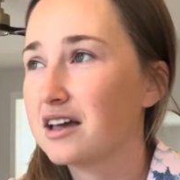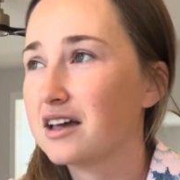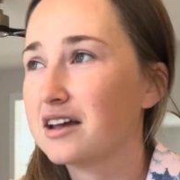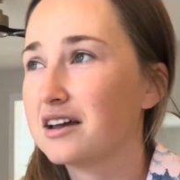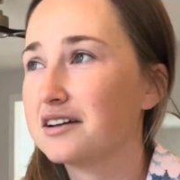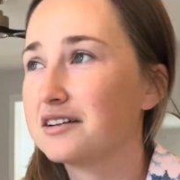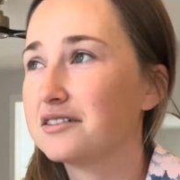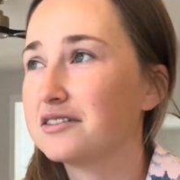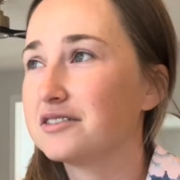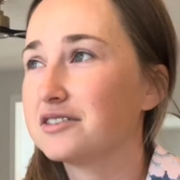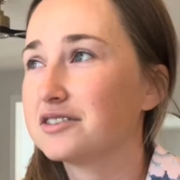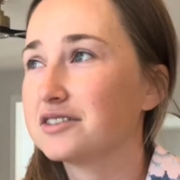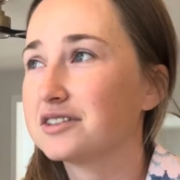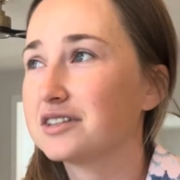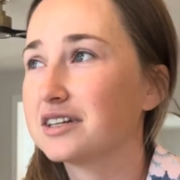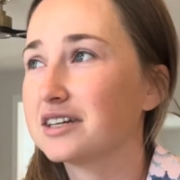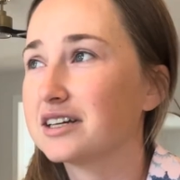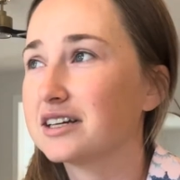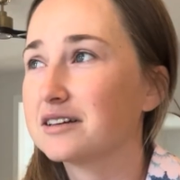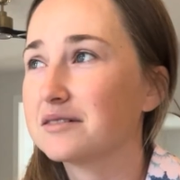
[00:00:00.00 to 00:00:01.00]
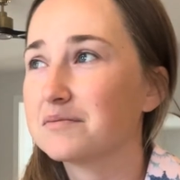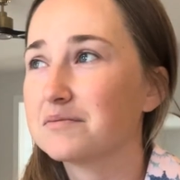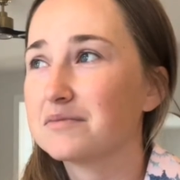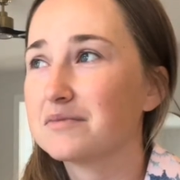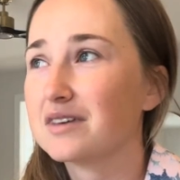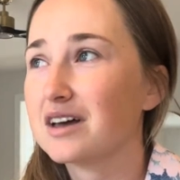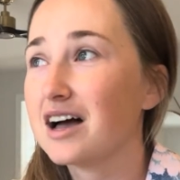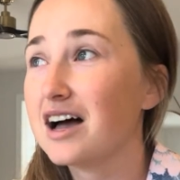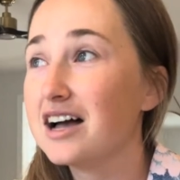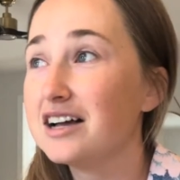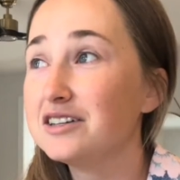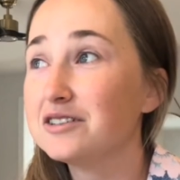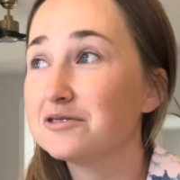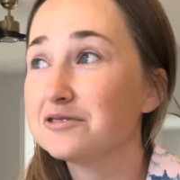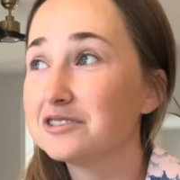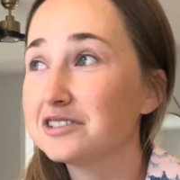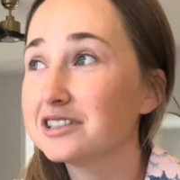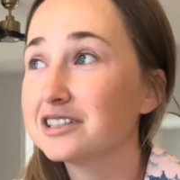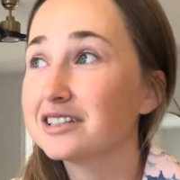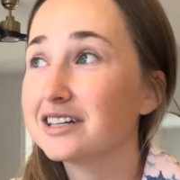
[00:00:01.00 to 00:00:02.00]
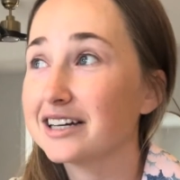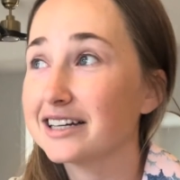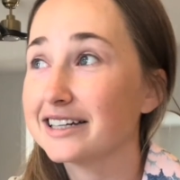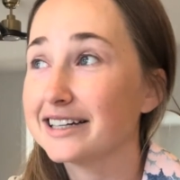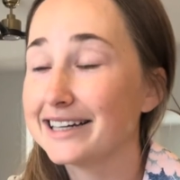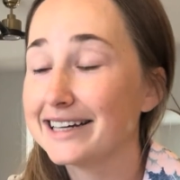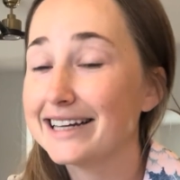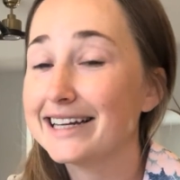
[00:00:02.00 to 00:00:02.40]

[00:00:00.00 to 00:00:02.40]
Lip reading: And just like, I had to really like